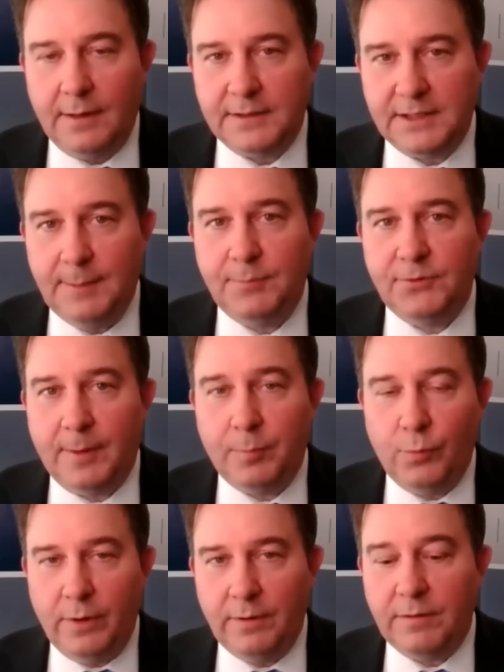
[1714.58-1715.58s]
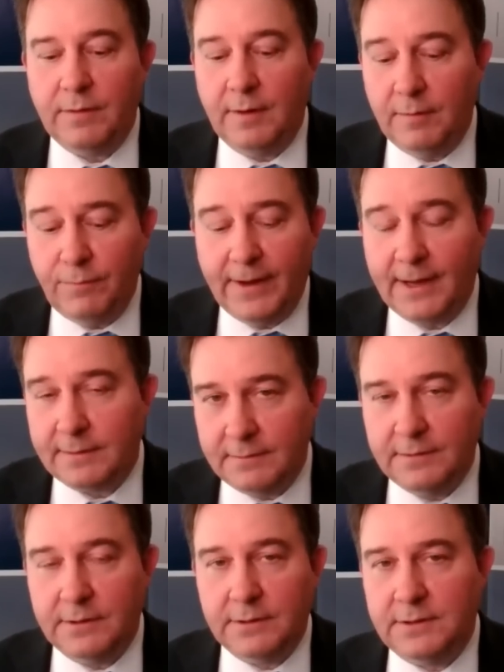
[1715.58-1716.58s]
keeps up with and in fact
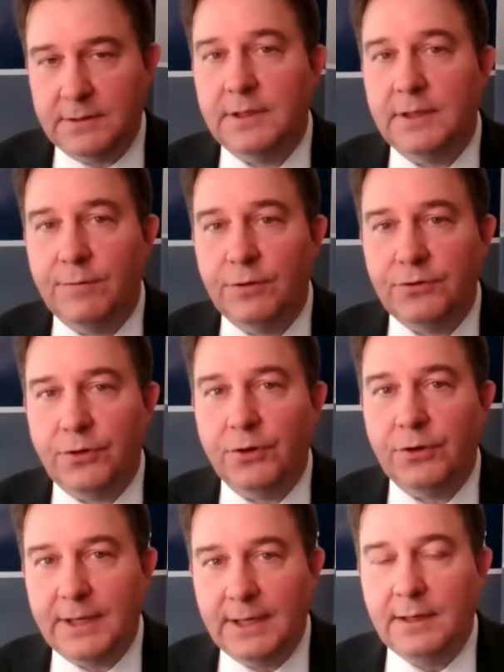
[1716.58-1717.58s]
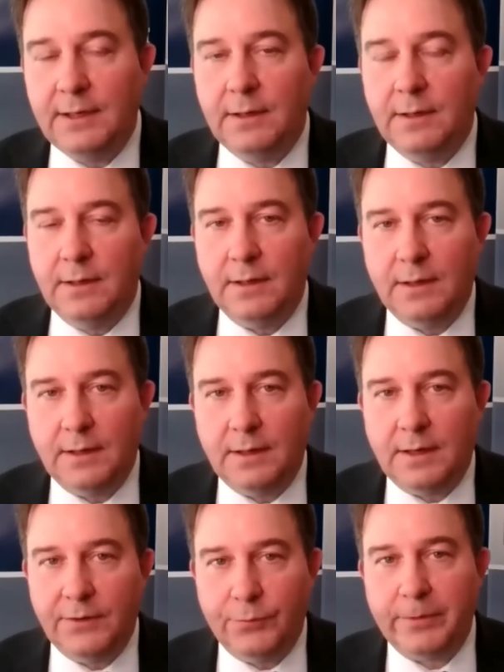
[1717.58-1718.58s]
delivers early
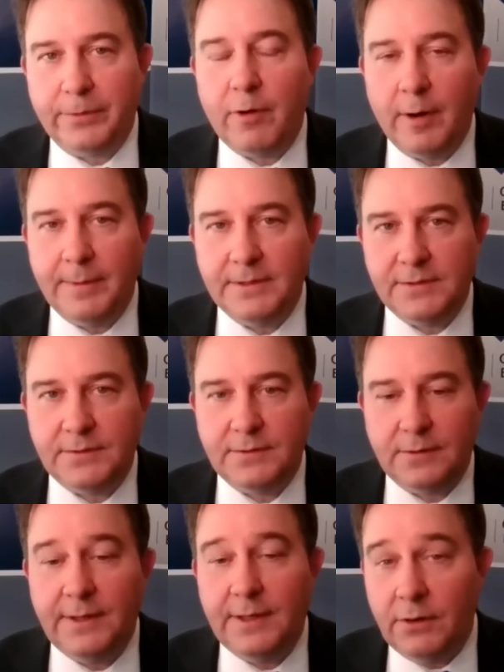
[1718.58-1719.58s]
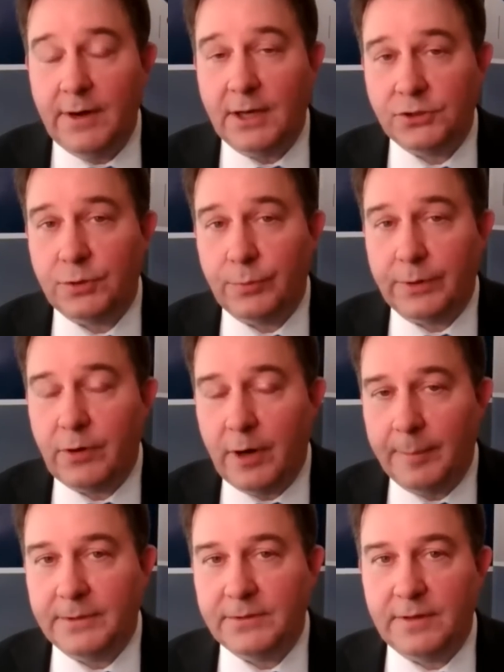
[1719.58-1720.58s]
on the requirements, on the international
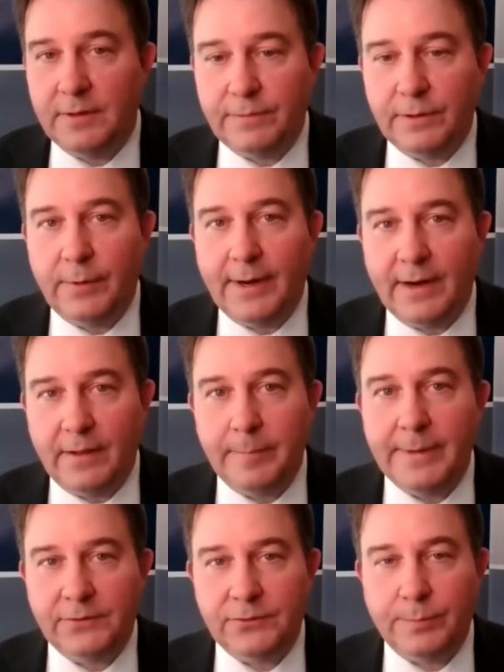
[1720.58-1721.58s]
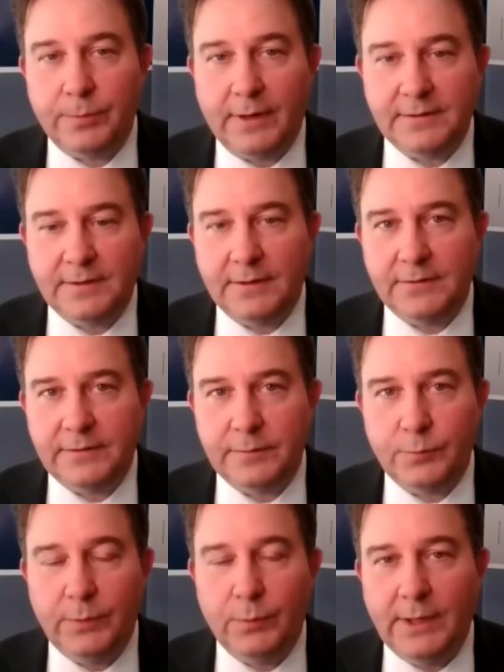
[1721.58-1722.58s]
requirements that flow out of the Basel process.
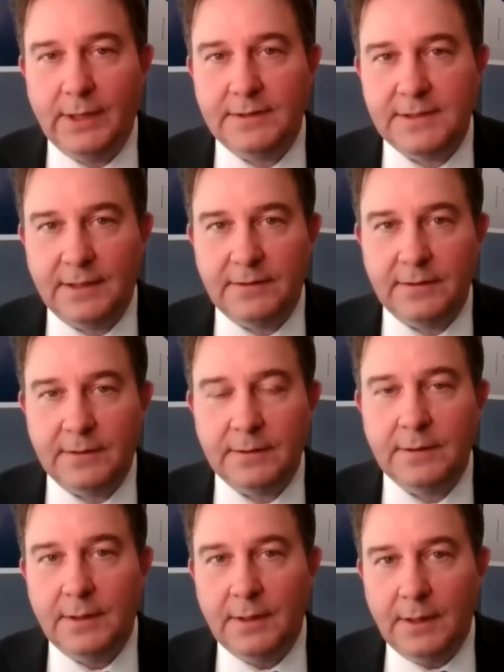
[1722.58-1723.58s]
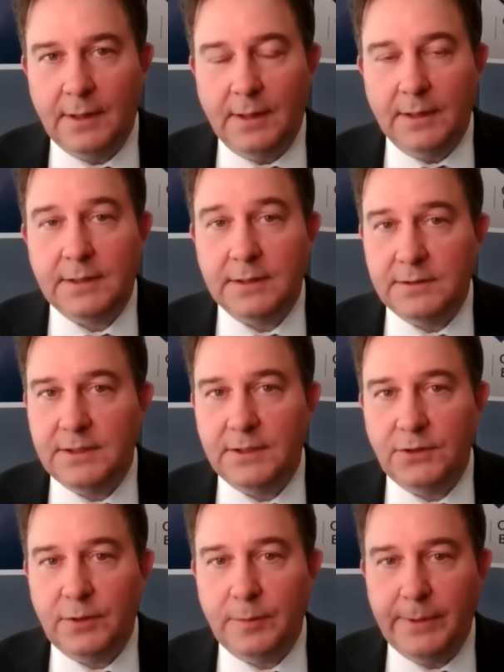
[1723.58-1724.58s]
We intend to
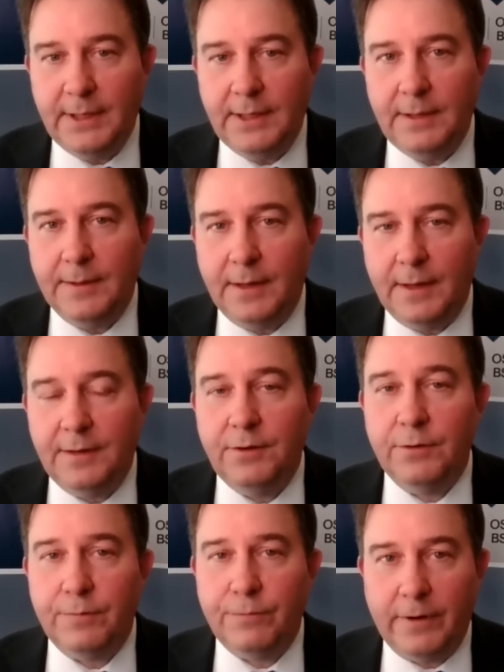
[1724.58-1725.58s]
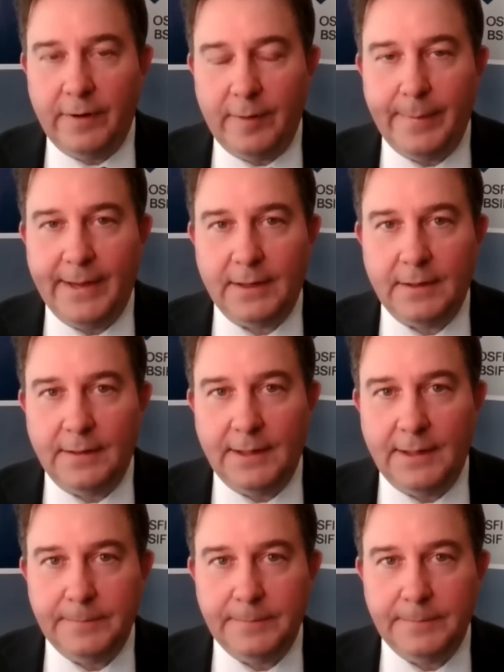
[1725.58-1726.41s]
continue to be near the front of the pack on that.